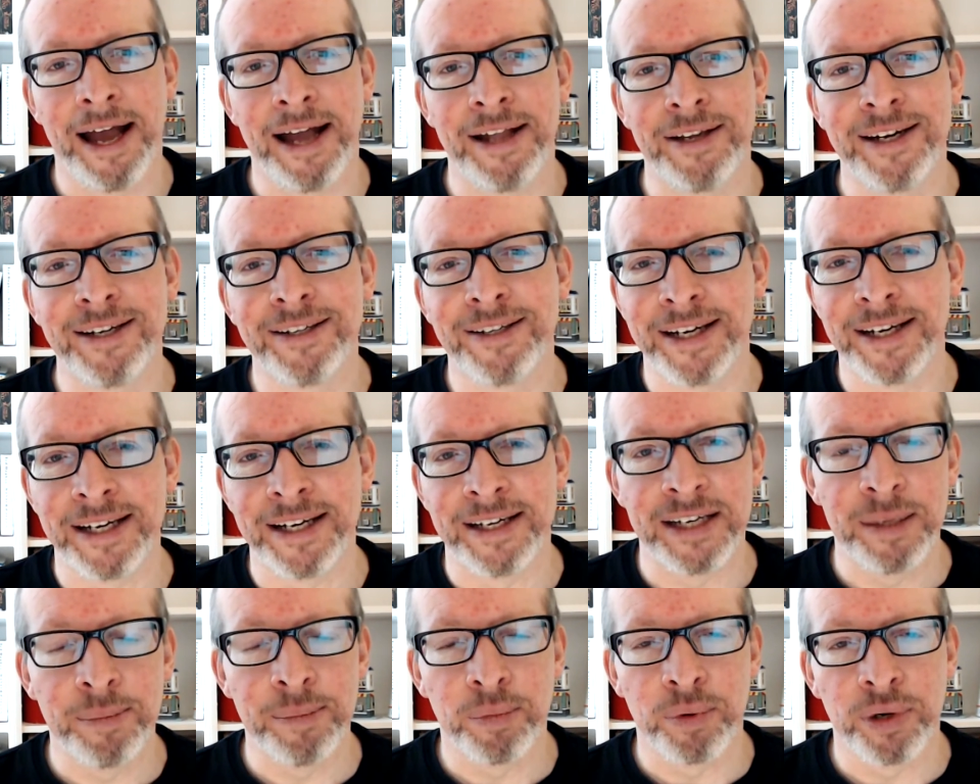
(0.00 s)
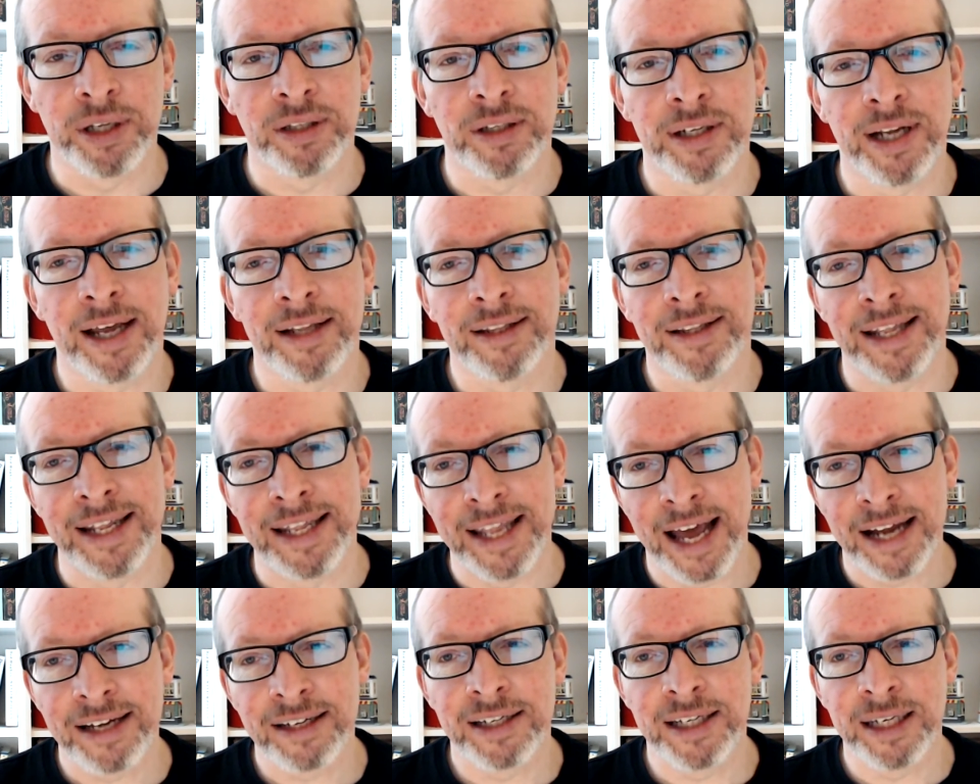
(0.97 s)
and you need to dig deeper into that, then
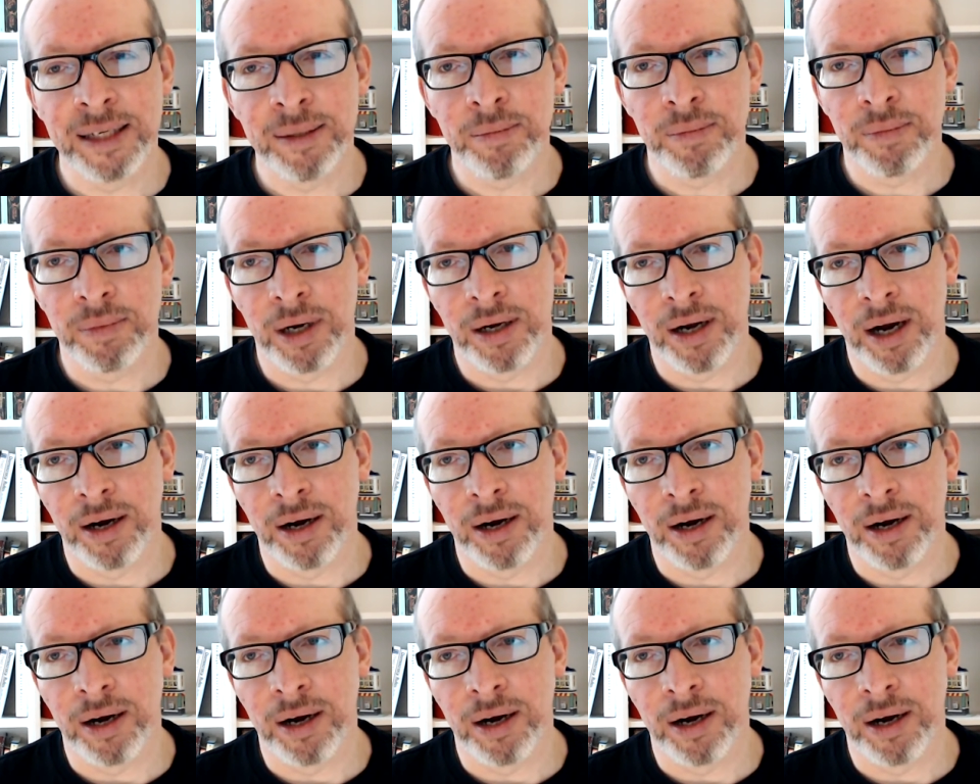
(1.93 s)
that team